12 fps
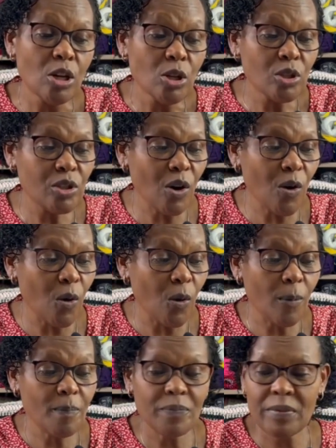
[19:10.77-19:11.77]

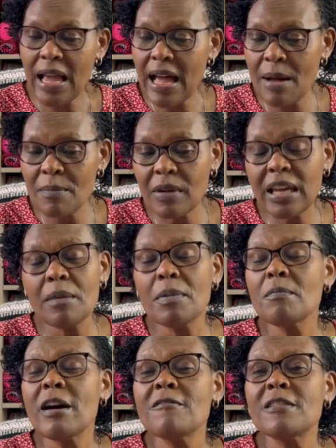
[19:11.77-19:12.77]
So I'm
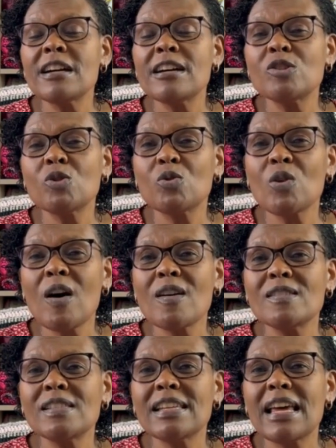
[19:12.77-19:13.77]
keeping my fingers
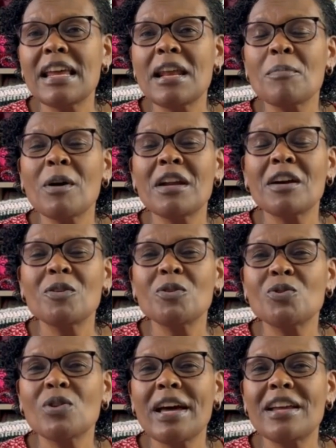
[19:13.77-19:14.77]
crossed, and I'm gonna go
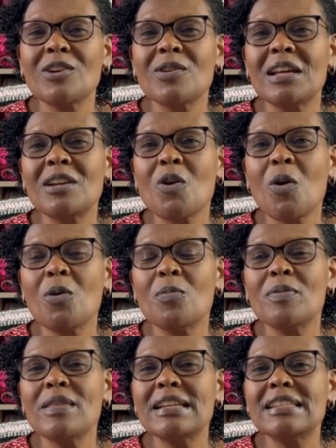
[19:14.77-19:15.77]
try it on and
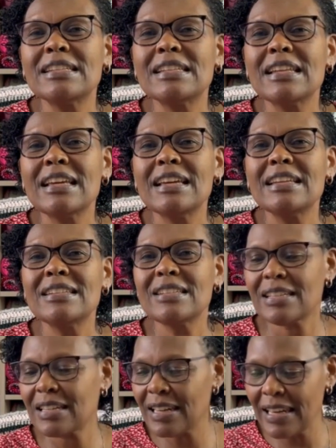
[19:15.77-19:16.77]
hope that
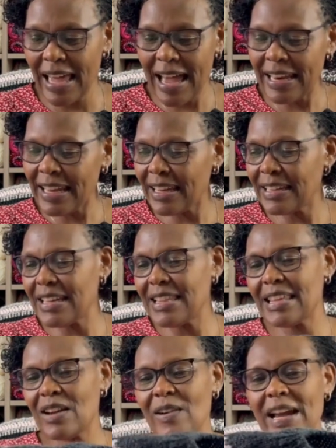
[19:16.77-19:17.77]
it landed
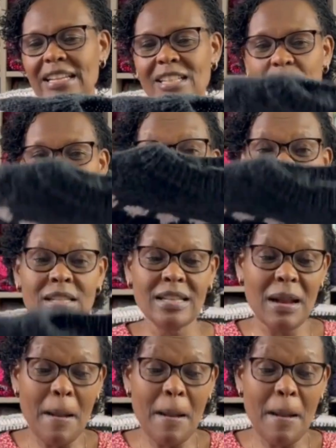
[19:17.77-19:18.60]
in the right spot.